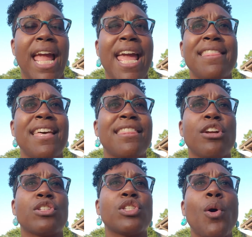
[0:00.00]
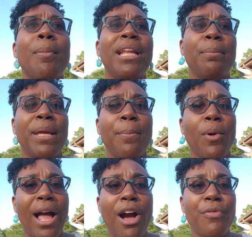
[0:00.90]
and that there are so many
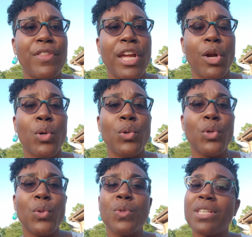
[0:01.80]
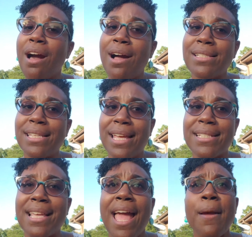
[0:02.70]
people out there who use content